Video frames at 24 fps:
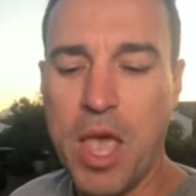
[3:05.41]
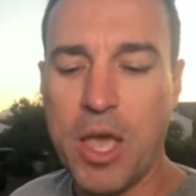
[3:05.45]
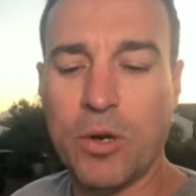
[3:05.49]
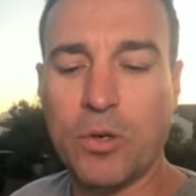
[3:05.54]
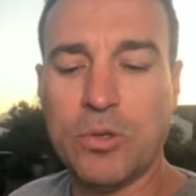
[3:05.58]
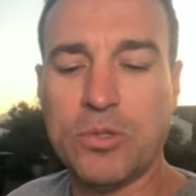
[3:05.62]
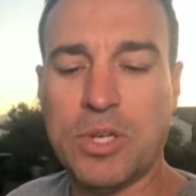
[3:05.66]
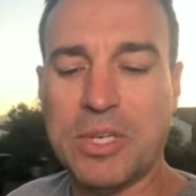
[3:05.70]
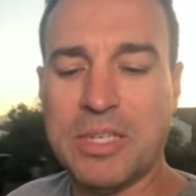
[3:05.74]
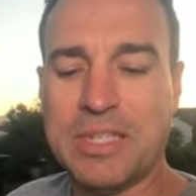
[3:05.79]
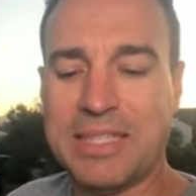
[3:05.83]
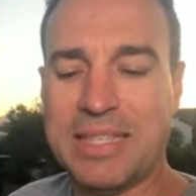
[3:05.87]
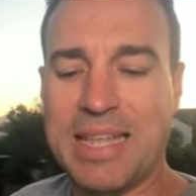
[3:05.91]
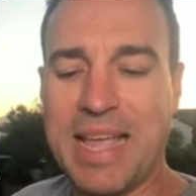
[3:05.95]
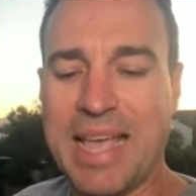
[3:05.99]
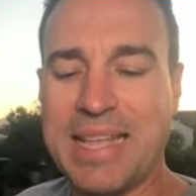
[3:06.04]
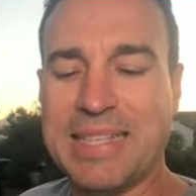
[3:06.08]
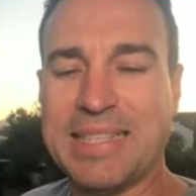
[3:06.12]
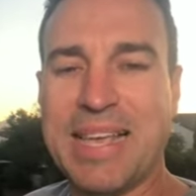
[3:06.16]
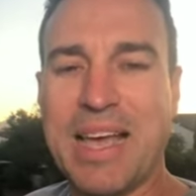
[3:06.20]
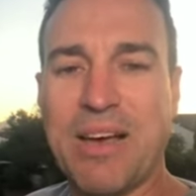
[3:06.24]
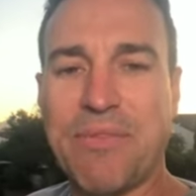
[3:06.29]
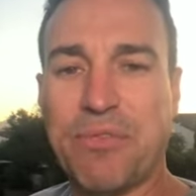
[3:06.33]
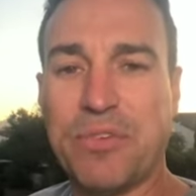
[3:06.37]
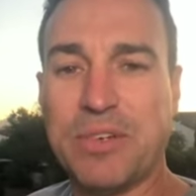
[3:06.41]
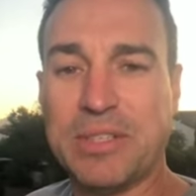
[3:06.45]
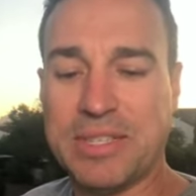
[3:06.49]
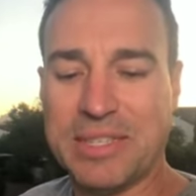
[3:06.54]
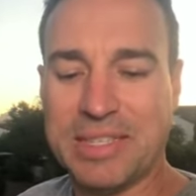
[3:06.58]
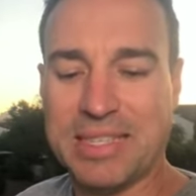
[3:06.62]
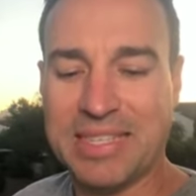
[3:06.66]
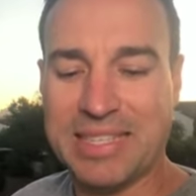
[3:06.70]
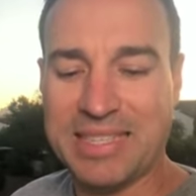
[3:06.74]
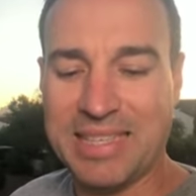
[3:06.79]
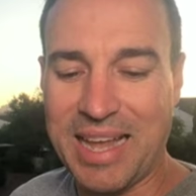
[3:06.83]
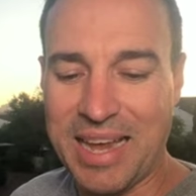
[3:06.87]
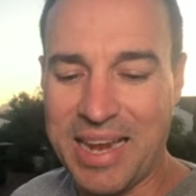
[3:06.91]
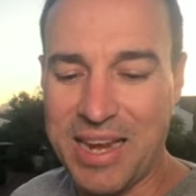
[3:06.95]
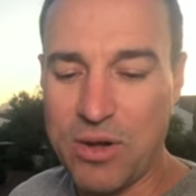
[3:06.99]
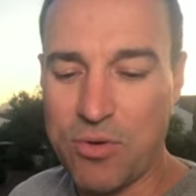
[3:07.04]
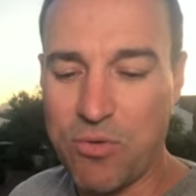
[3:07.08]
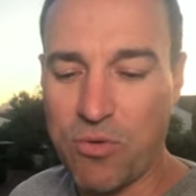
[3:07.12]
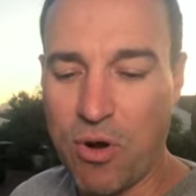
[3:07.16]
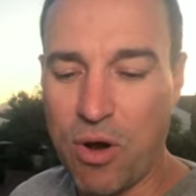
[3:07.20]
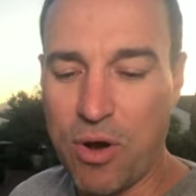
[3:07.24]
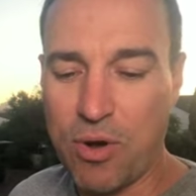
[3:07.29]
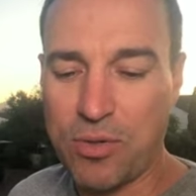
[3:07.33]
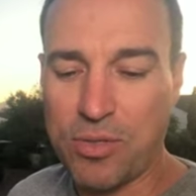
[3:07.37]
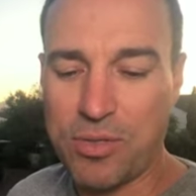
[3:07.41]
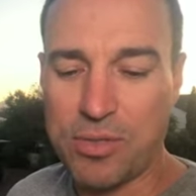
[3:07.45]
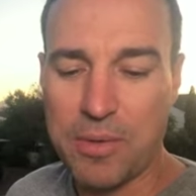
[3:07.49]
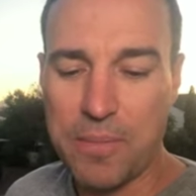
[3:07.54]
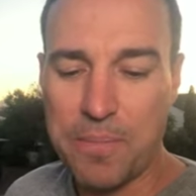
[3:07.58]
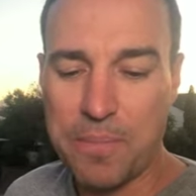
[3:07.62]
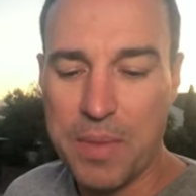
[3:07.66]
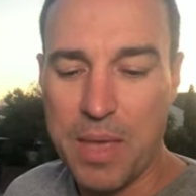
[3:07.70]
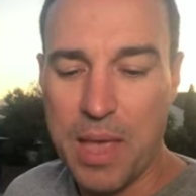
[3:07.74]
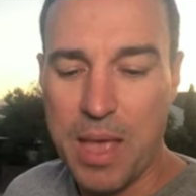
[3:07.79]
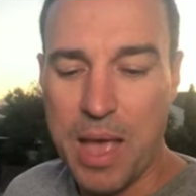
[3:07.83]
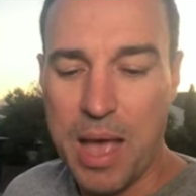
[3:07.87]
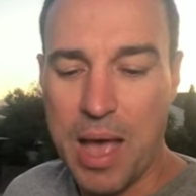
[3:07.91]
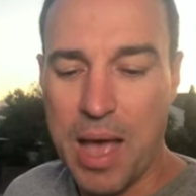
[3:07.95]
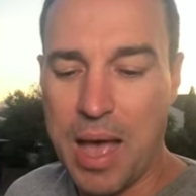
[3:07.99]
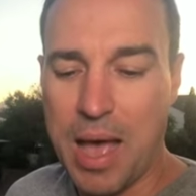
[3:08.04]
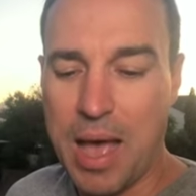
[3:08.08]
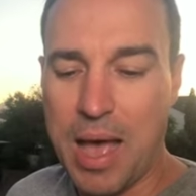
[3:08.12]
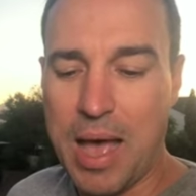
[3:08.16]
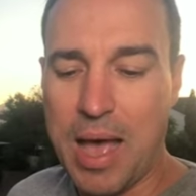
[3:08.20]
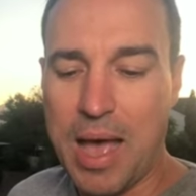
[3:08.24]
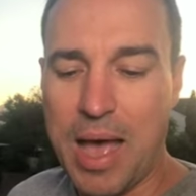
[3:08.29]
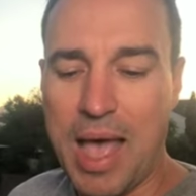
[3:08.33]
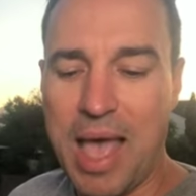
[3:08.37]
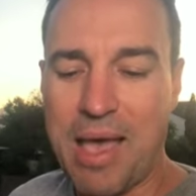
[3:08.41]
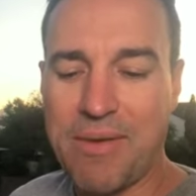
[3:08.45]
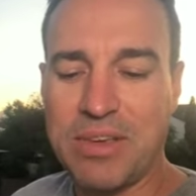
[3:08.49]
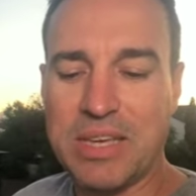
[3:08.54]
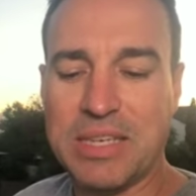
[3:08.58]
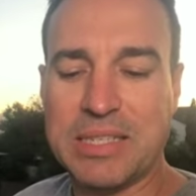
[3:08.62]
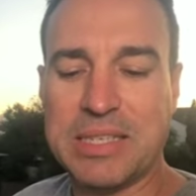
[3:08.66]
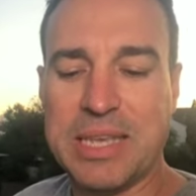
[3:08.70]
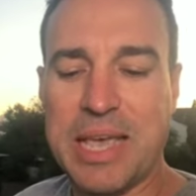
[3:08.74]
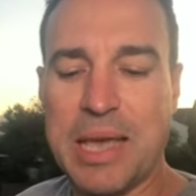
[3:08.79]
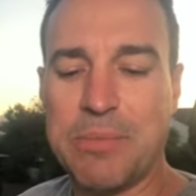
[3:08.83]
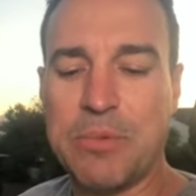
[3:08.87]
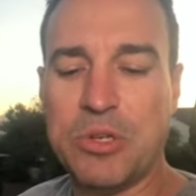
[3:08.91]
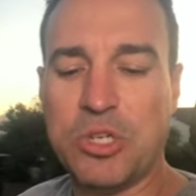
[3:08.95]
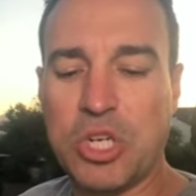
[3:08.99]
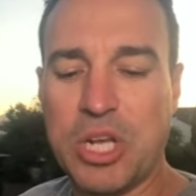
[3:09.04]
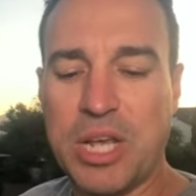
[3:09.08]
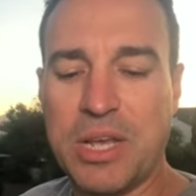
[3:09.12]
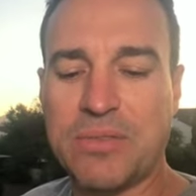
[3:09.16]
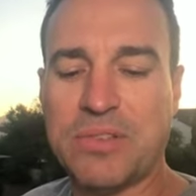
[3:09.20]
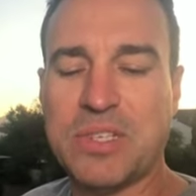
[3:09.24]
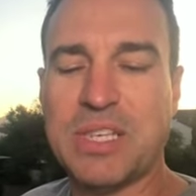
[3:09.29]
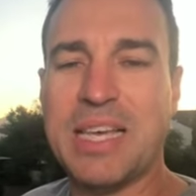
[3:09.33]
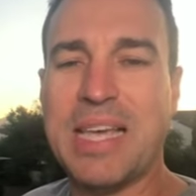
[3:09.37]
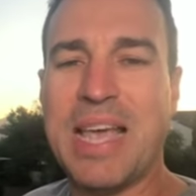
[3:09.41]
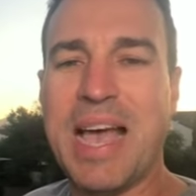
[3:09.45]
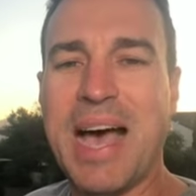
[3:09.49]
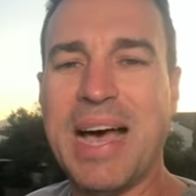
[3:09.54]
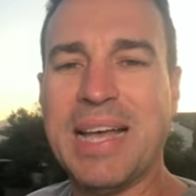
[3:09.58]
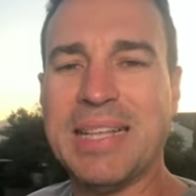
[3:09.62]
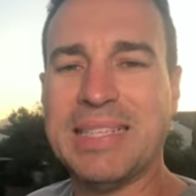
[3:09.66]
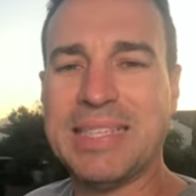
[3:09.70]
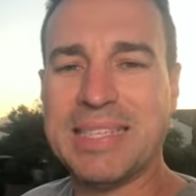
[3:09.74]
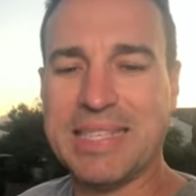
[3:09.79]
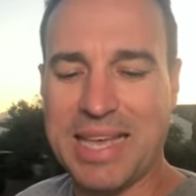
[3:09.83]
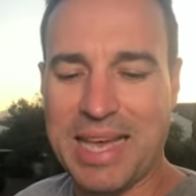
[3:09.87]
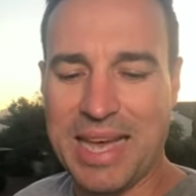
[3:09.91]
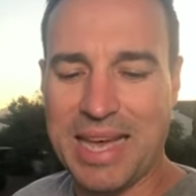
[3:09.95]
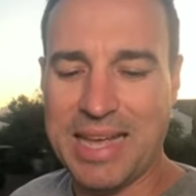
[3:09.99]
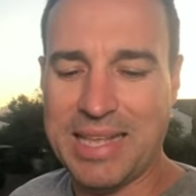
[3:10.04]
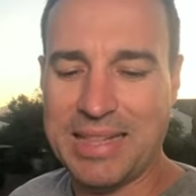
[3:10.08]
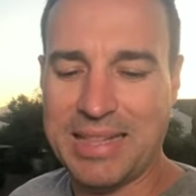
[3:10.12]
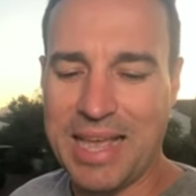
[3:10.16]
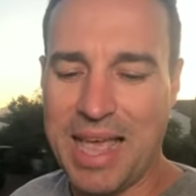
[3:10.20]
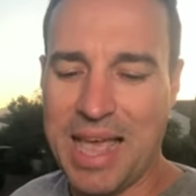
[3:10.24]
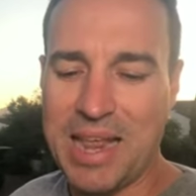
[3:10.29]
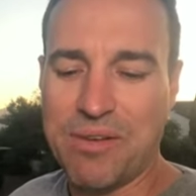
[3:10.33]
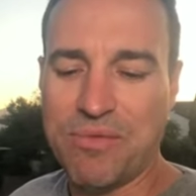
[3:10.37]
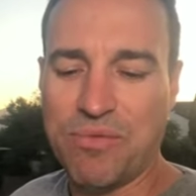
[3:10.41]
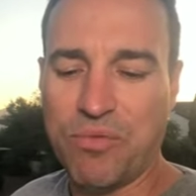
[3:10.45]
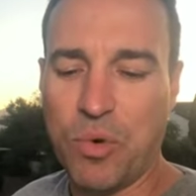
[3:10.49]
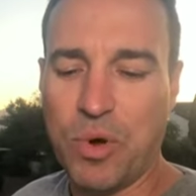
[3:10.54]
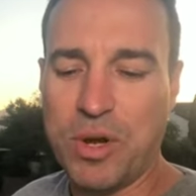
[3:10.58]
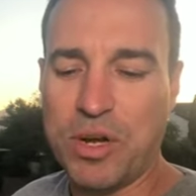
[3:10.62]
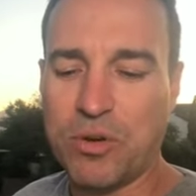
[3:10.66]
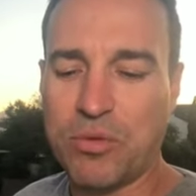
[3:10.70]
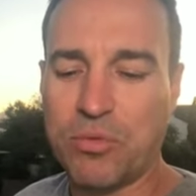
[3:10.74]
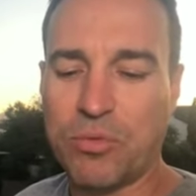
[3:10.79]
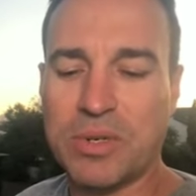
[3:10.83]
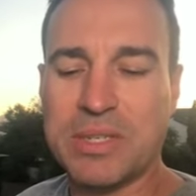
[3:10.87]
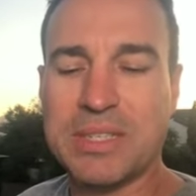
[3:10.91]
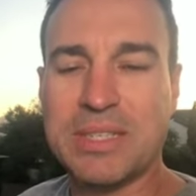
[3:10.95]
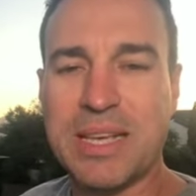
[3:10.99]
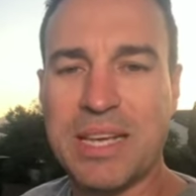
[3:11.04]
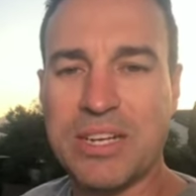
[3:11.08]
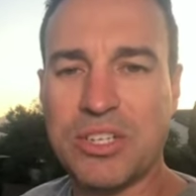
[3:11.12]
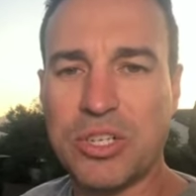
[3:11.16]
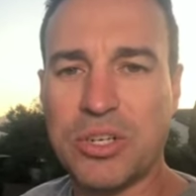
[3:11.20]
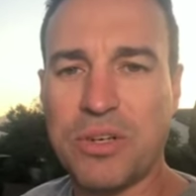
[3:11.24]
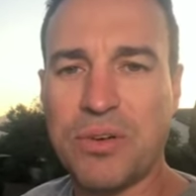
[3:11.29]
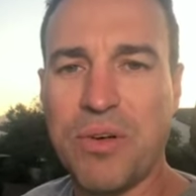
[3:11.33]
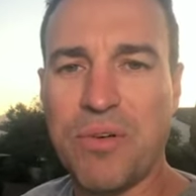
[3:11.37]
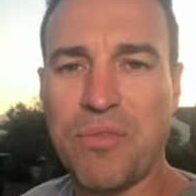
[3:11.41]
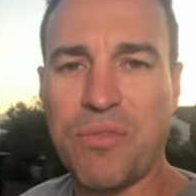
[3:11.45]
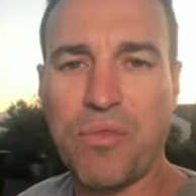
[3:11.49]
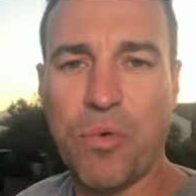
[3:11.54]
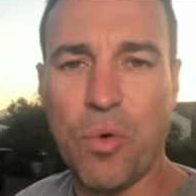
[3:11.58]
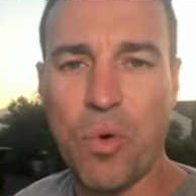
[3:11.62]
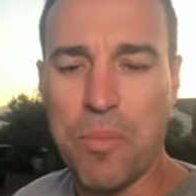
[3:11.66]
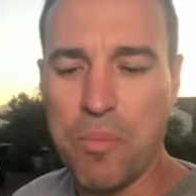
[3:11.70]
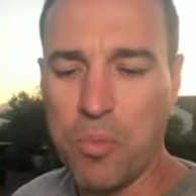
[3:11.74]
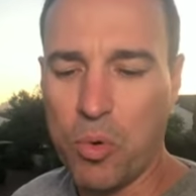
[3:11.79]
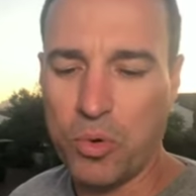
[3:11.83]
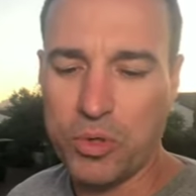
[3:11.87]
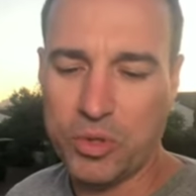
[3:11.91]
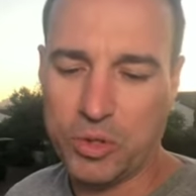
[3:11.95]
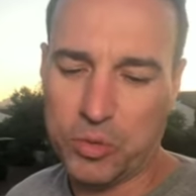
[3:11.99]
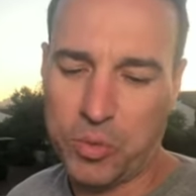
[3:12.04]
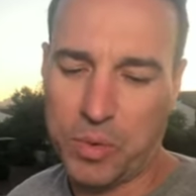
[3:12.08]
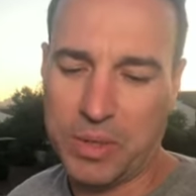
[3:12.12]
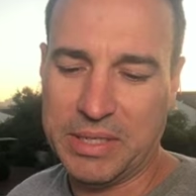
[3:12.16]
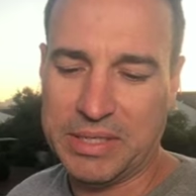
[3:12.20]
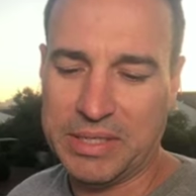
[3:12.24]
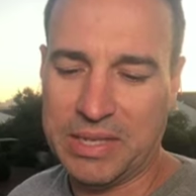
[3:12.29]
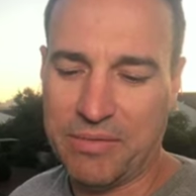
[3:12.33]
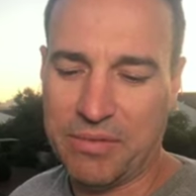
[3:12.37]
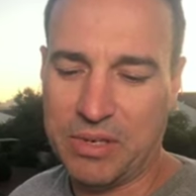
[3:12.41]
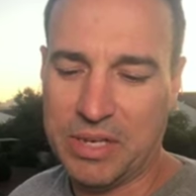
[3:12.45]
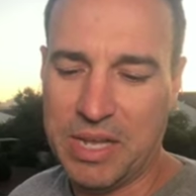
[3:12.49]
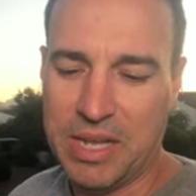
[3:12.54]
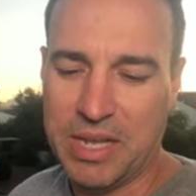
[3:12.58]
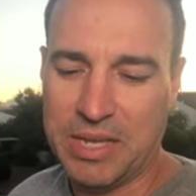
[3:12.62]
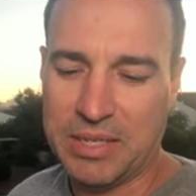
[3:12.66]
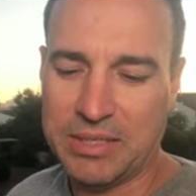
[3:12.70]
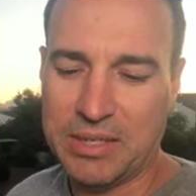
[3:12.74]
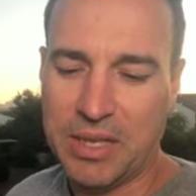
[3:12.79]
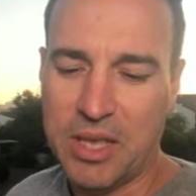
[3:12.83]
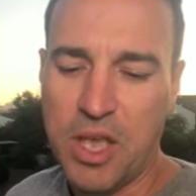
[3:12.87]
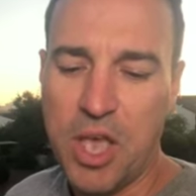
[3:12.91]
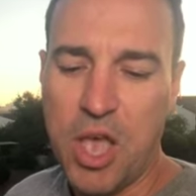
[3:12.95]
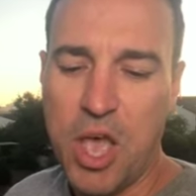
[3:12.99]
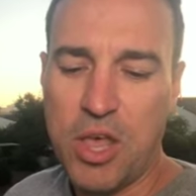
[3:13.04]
It also stands out for its sustained growth uh, having escaped the GFC unscathed and avoided recession for more than 27 years.